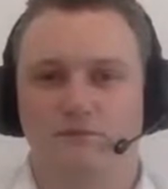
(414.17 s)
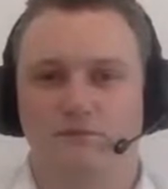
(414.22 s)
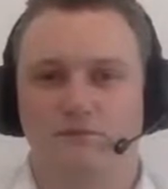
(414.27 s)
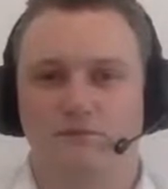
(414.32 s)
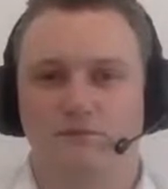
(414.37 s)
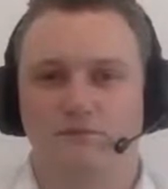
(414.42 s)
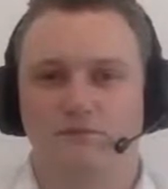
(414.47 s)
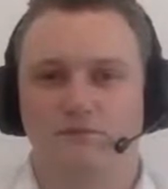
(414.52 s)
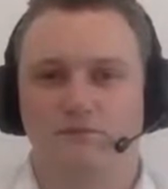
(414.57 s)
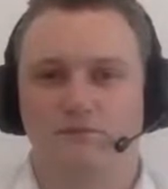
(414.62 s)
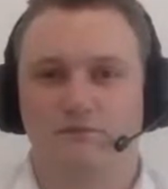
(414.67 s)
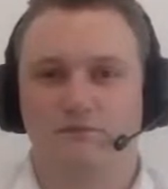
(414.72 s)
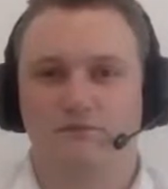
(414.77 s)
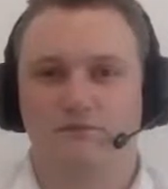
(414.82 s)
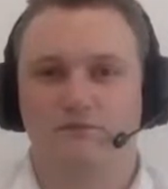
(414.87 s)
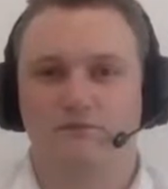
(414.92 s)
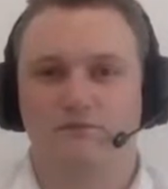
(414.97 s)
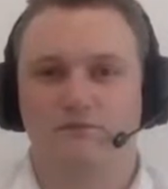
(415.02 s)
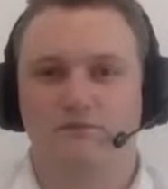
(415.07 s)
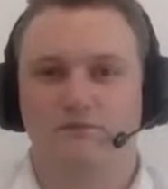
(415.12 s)

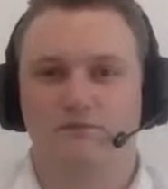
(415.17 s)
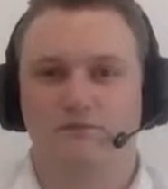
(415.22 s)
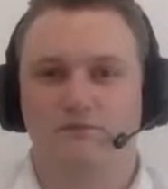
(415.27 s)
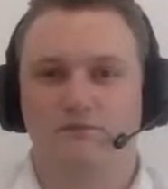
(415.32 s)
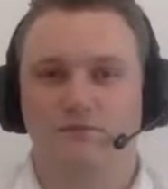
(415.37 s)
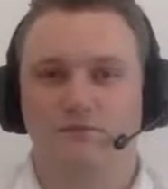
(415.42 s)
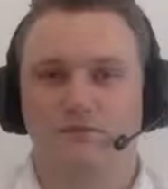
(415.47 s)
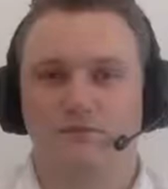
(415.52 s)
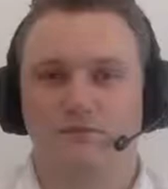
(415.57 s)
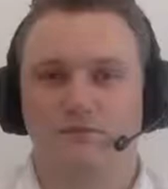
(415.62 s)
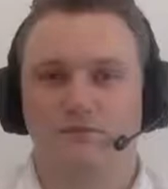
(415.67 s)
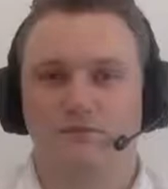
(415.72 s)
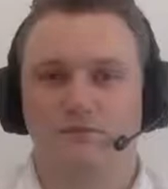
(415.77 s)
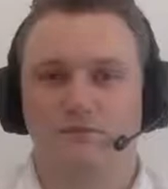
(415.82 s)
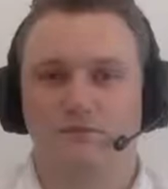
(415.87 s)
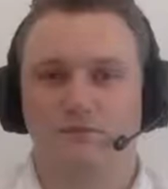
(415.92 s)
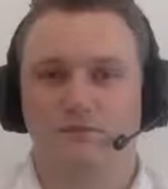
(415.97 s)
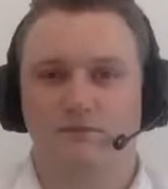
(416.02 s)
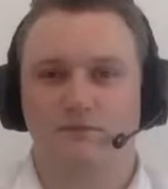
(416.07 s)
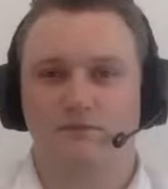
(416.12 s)

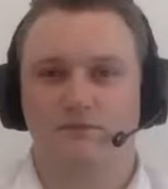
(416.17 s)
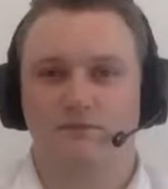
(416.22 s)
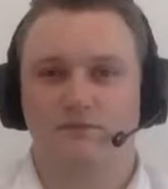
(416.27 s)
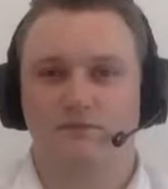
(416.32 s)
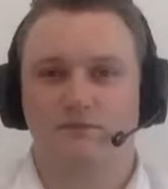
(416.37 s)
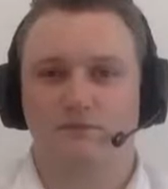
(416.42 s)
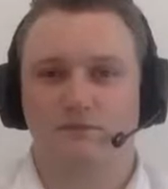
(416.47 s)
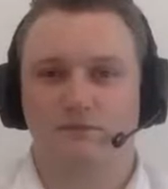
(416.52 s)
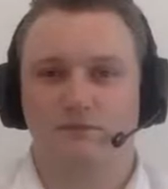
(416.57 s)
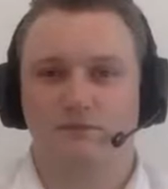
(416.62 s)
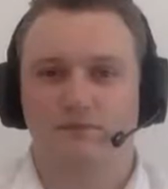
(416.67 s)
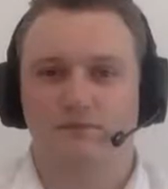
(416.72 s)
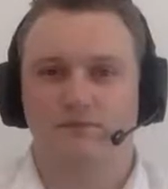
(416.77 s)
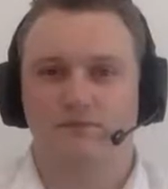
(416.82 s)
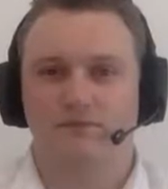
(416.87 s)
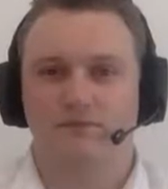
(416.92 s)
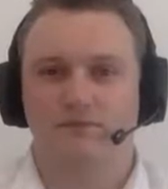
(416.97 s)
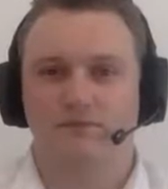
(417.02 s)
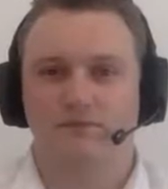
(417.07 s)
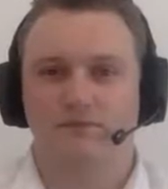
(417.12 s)

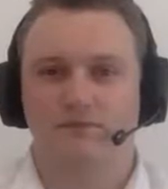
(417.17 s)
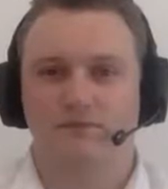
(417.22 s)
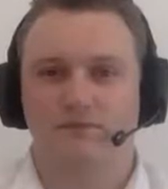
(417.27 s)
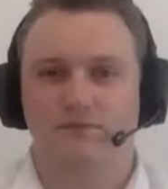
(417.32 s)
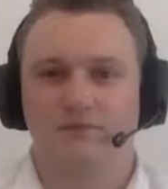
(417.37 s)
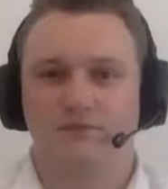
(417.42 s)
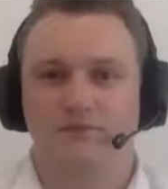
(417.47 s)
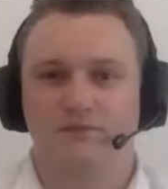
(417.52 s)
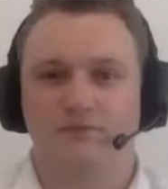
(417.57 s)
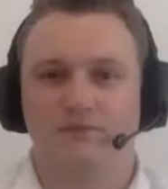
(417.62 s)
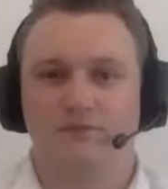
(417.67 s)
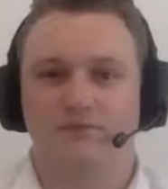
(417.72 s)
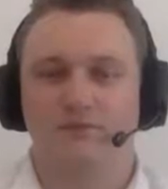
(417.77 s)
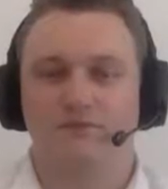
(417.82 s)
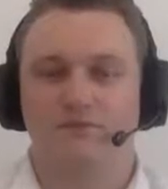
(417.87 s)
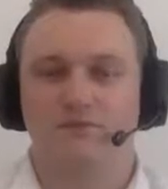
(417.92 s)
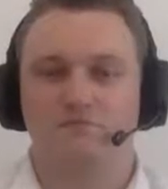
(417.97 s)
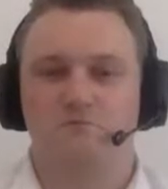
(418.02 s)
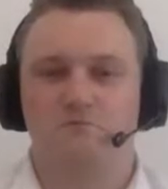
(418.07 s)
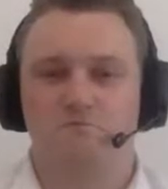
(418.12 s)

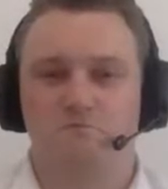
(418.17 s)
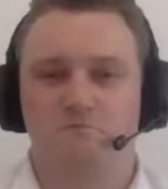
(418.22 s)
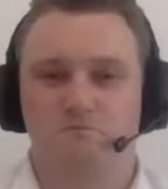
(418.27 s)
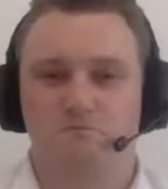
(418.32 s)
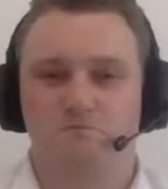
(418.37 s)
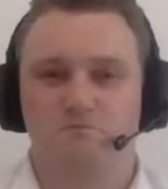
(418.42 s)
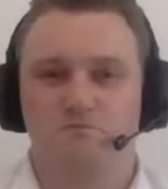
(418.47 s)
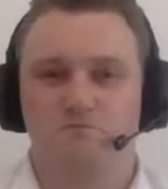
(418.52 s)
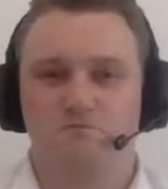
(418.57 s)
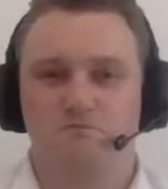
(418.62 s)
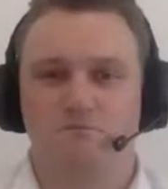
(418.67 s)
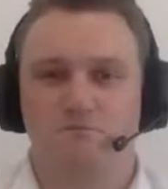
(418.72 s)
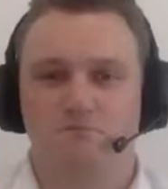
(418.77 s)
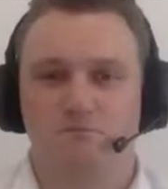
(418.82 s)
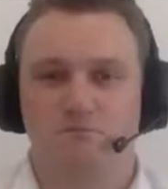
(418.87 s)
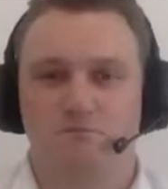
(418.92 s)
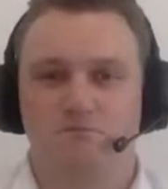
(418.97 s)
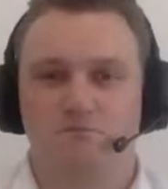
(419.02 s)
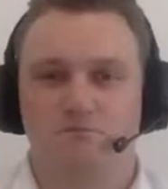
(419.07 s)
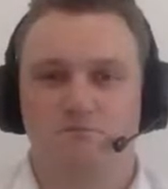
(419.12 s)

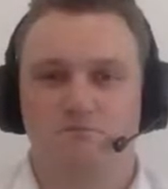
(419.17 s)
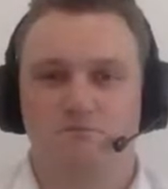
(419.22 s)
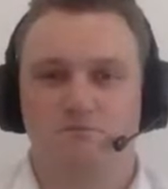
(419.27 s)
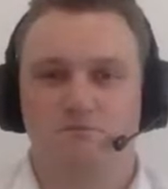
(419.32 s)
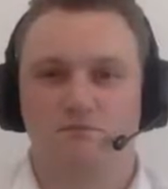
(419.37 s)
The person shown says nothing.